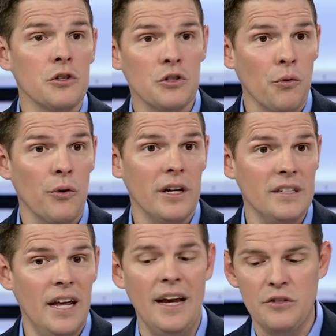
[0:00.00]
story
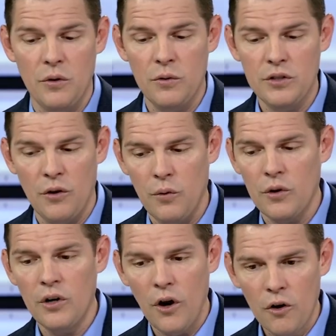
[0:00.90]
today, so, so
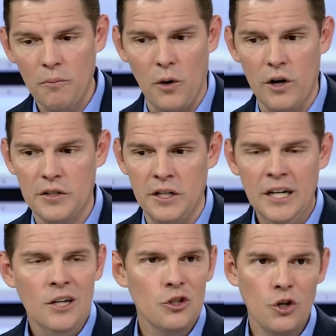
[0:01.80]
Karl Marx,
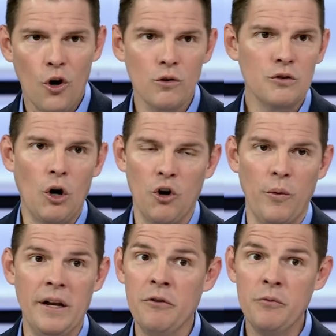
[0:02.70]
Charles
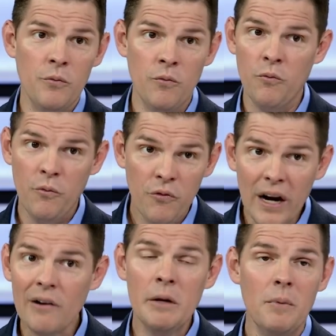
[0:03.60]
Darwin,
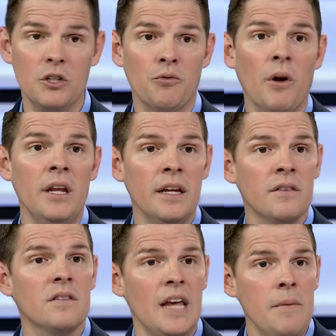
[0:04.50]
very much running in
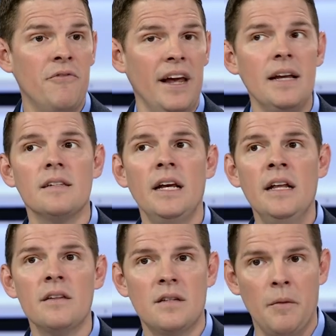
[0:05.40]
the same veins
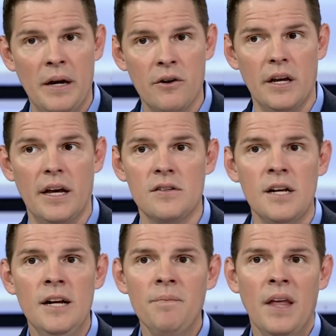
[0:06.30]
in some areas.
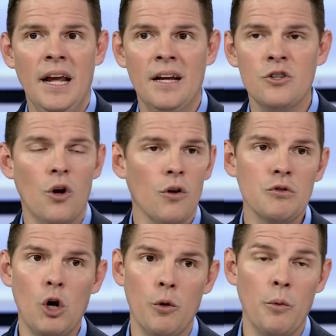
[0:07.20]
And Charles
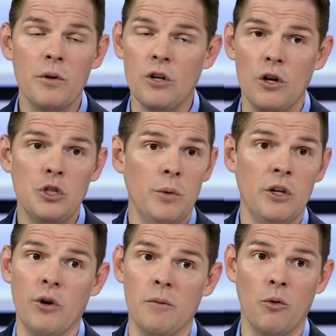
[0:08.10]
Darwin was also an
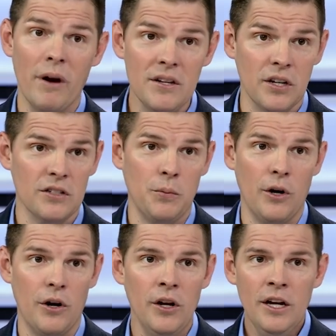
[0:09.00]
incredible racist, where